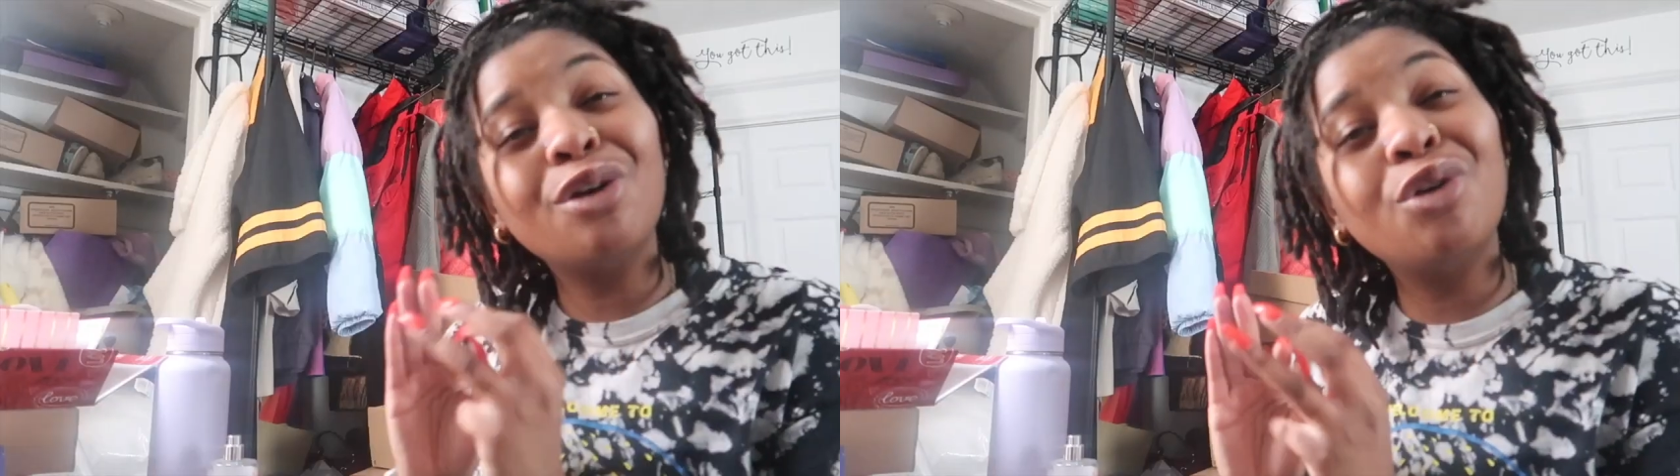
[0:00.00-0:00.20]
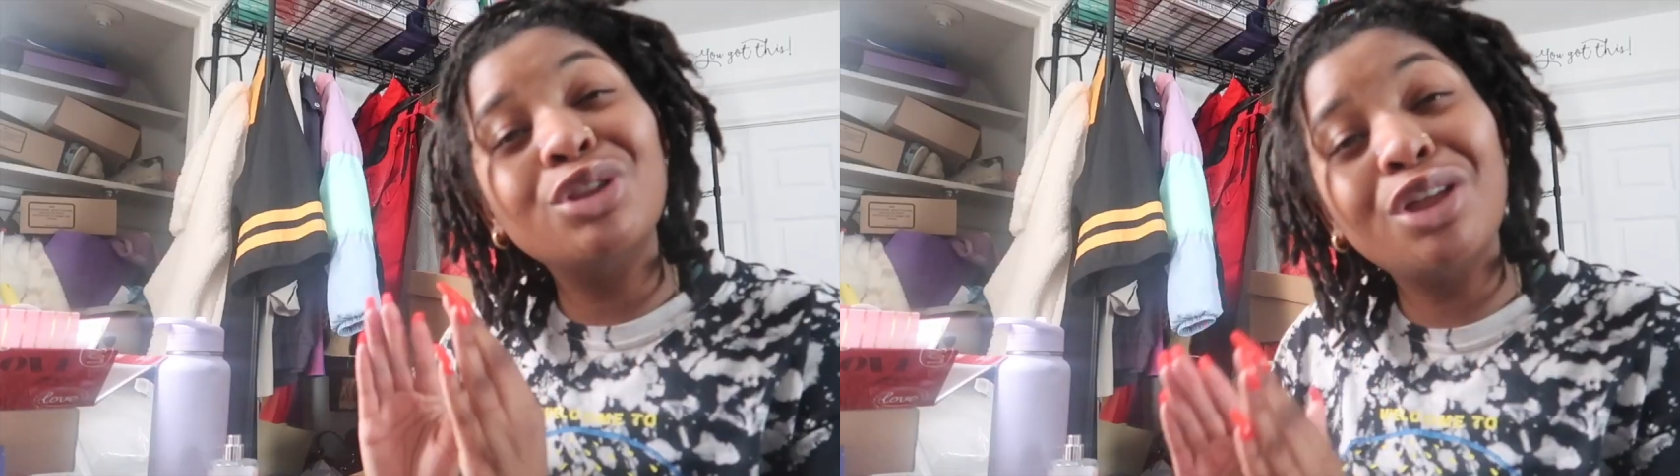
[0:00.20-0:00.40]
go
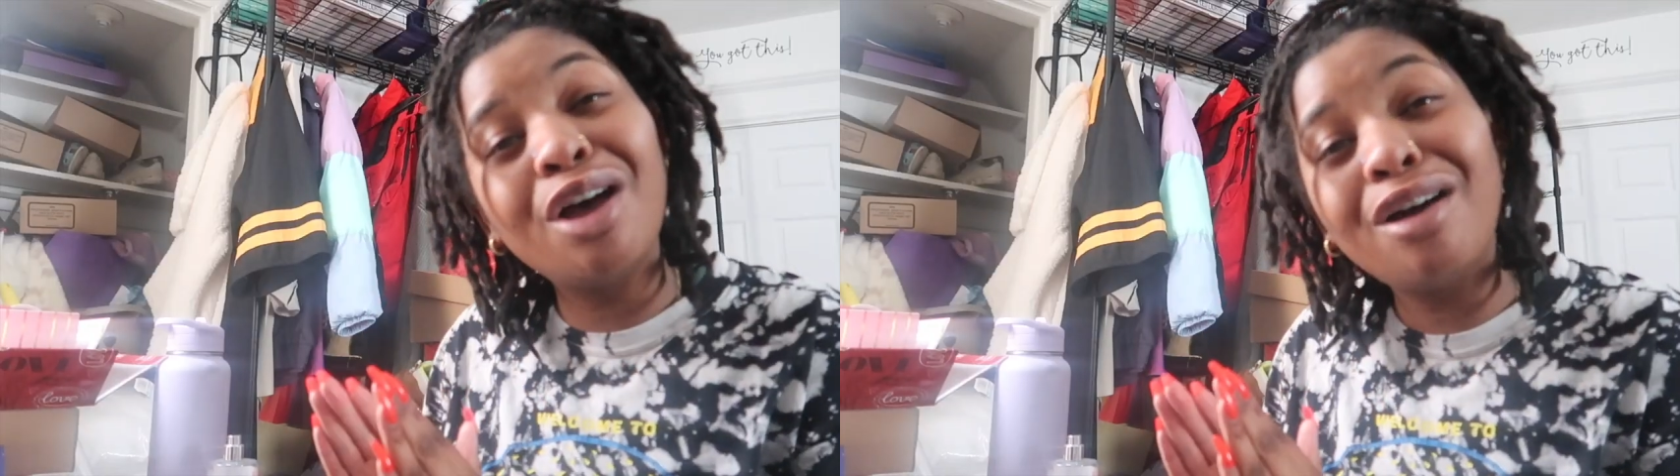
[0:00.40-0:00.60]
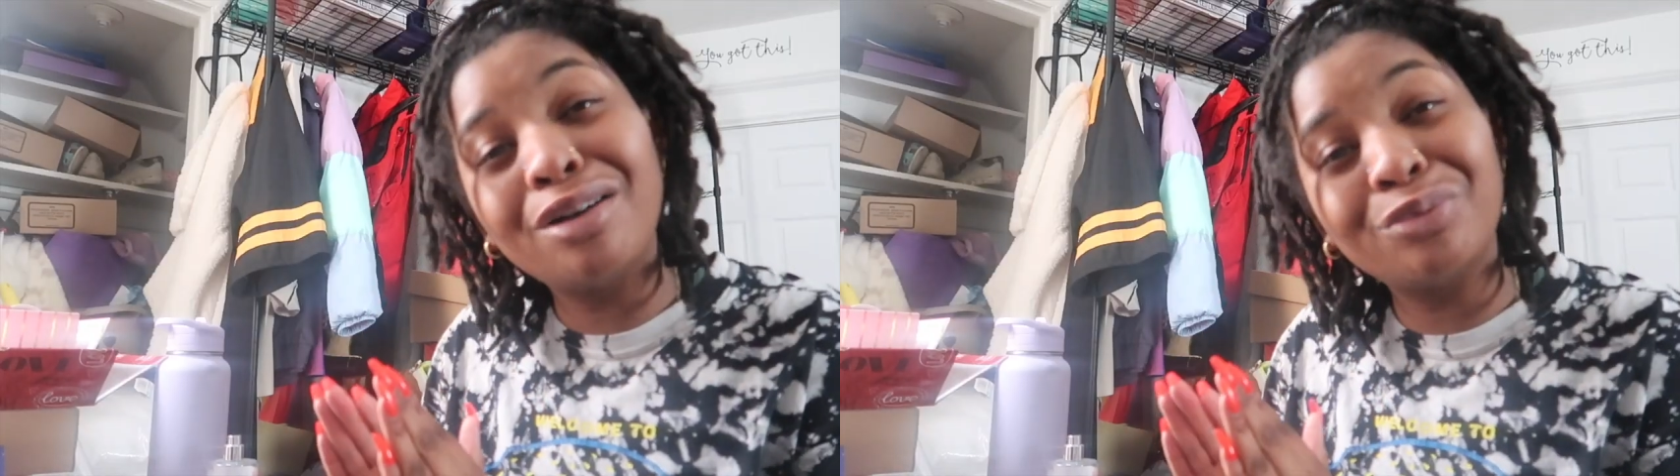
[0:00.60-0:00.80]

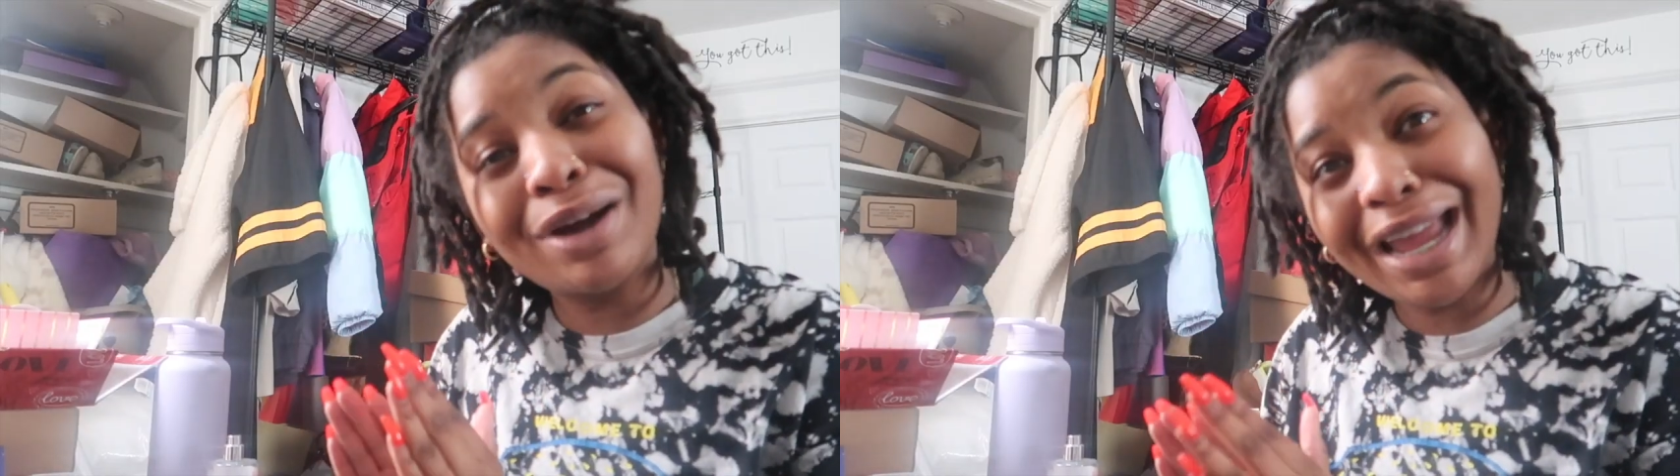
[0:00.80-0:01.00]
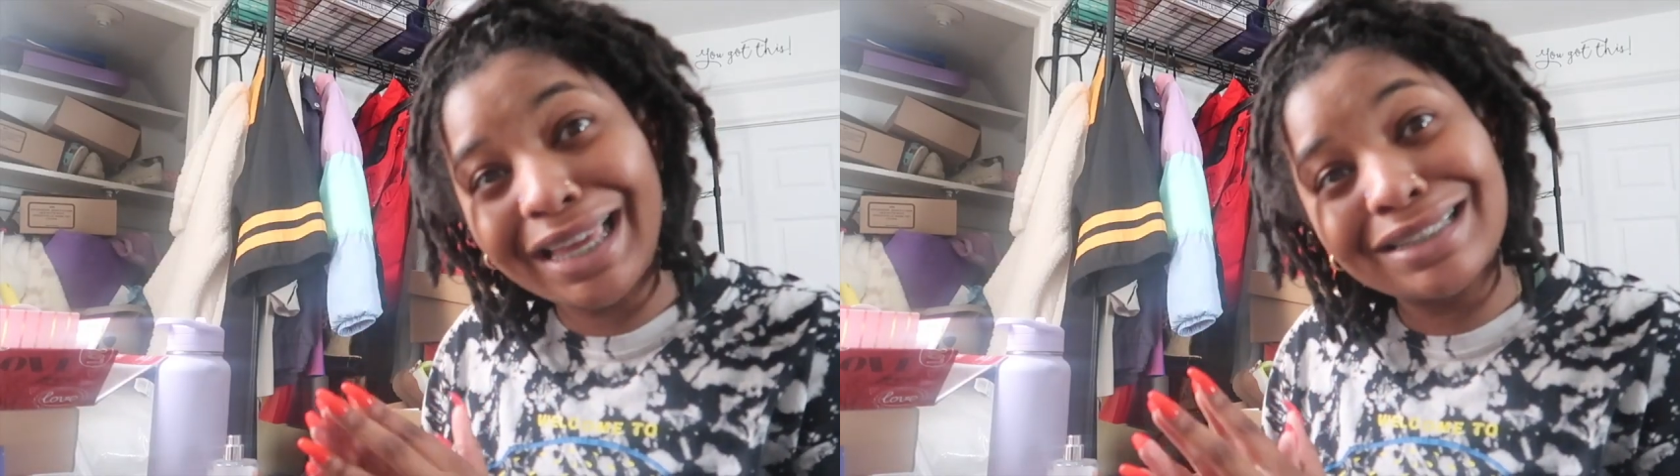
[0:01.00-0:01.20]
along
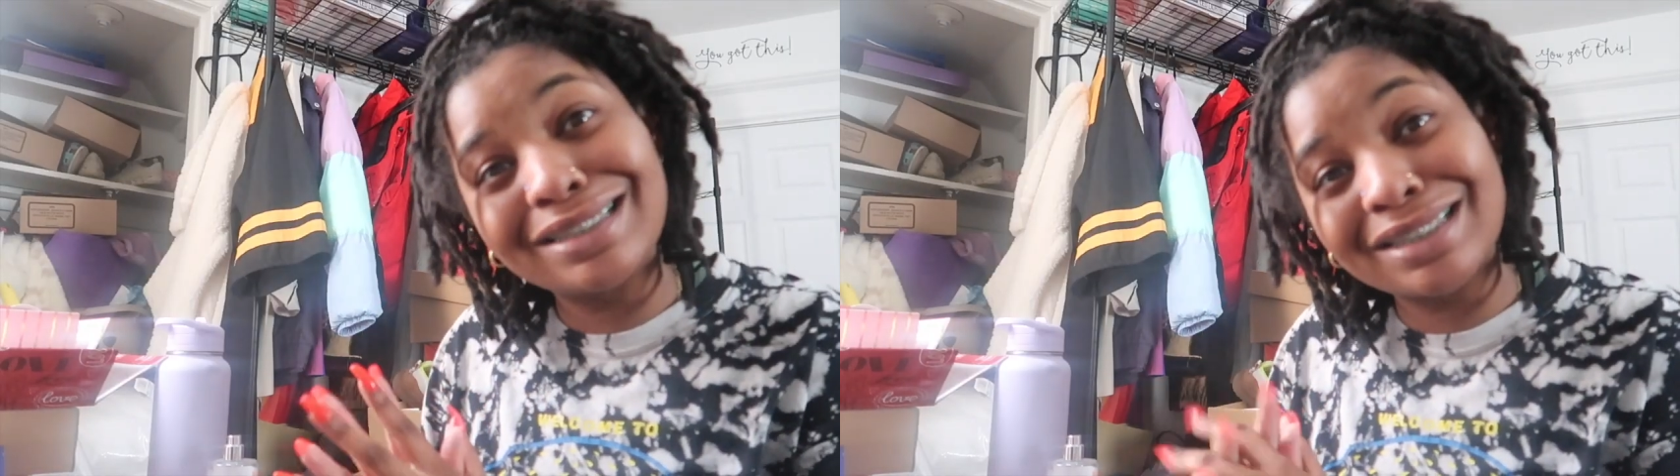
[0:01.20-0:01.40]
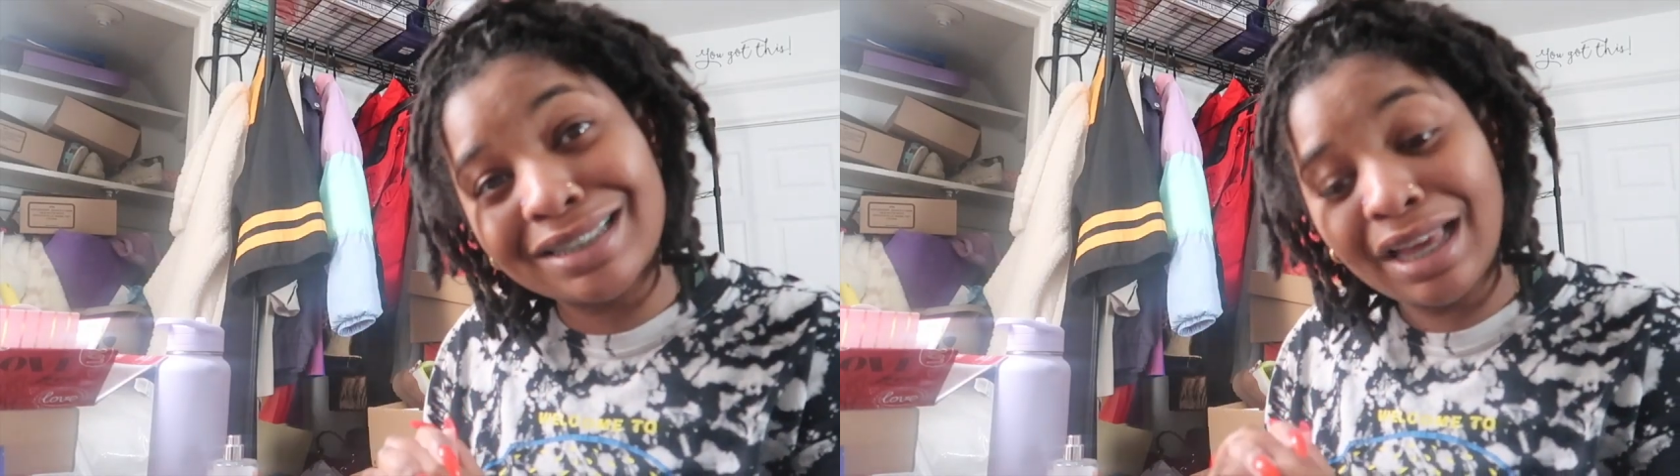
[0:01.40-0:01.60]

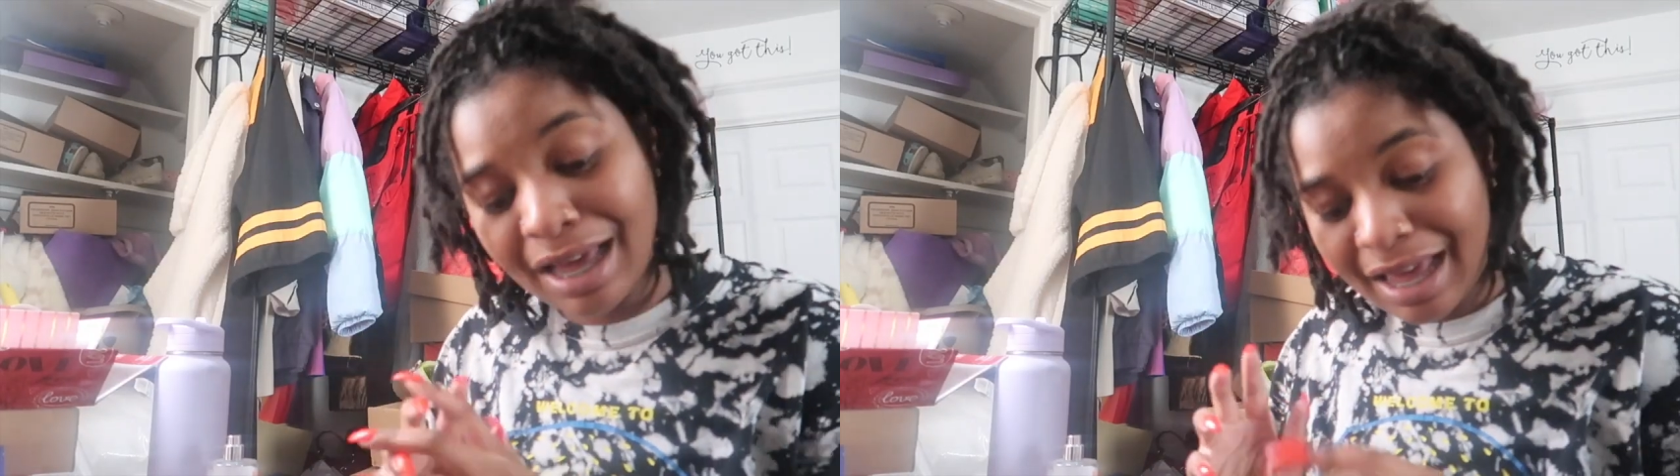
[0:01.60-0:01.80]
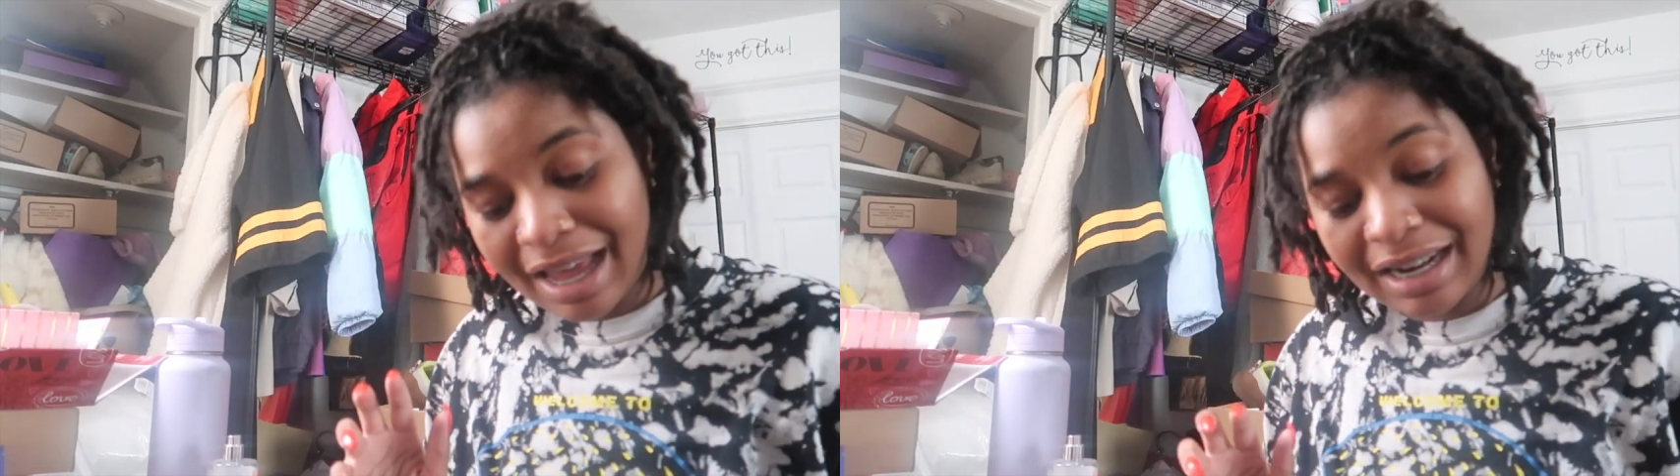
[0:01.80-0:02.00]
right.
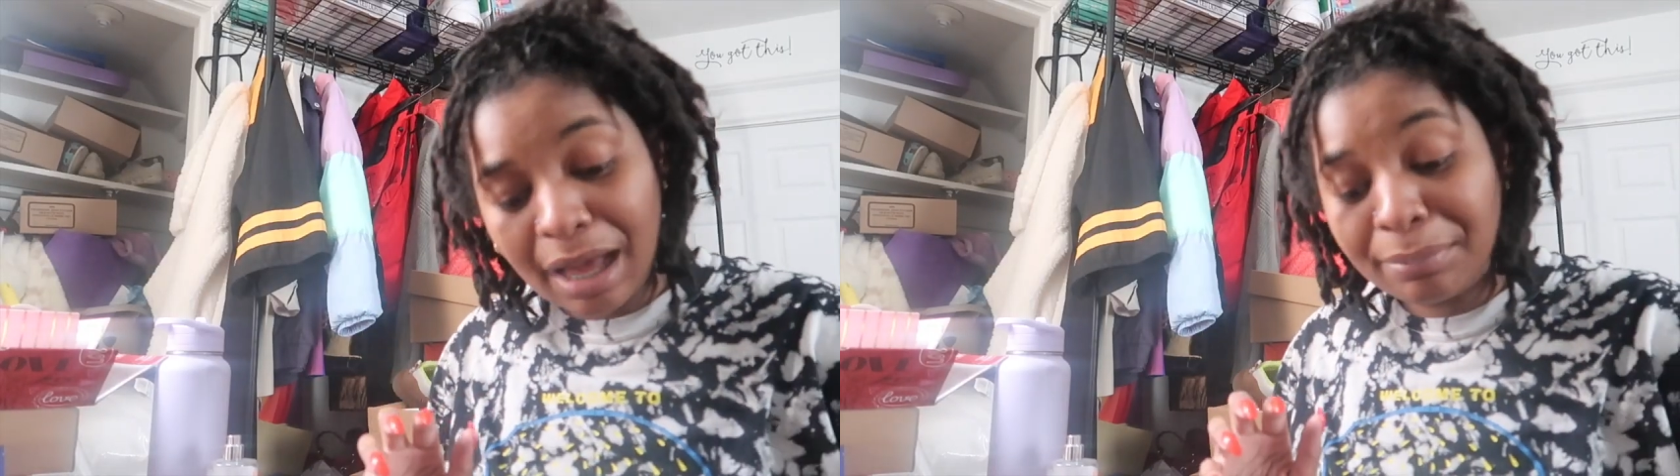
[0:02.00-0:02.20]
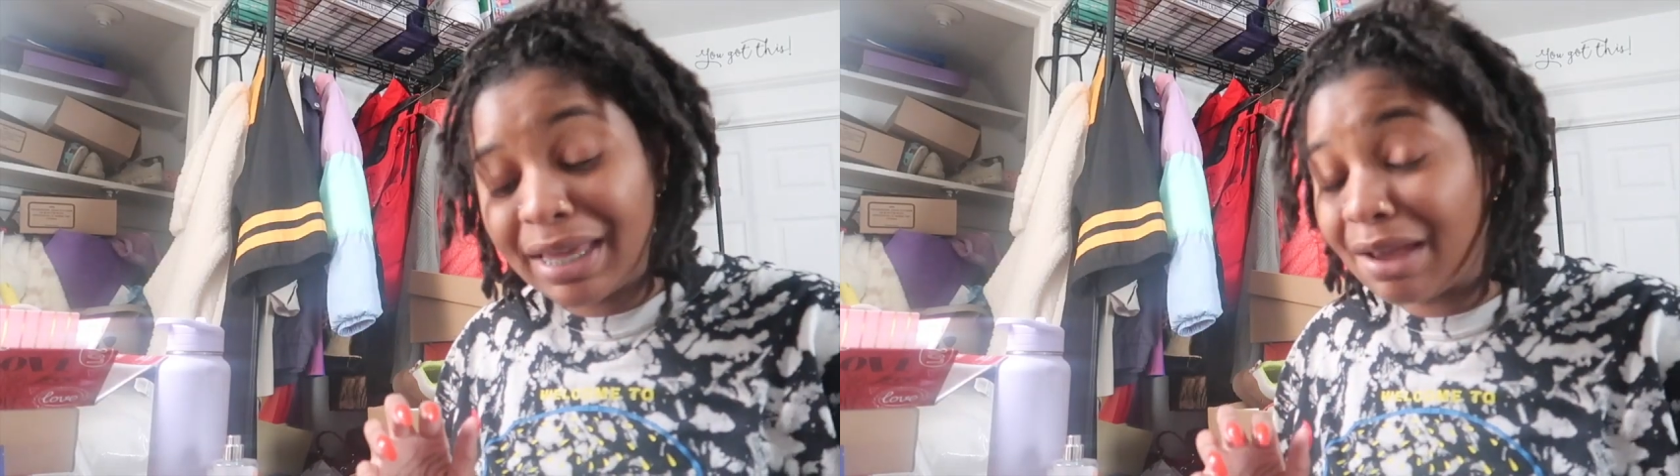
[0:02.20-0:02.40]
And
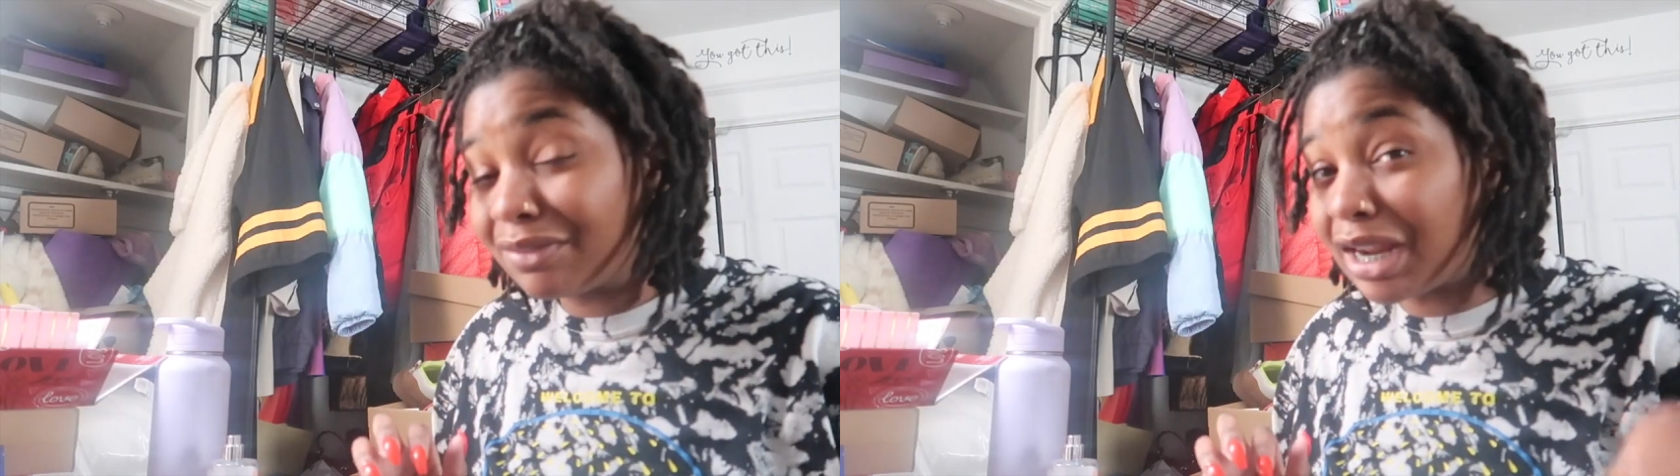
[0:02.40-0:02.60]
we have the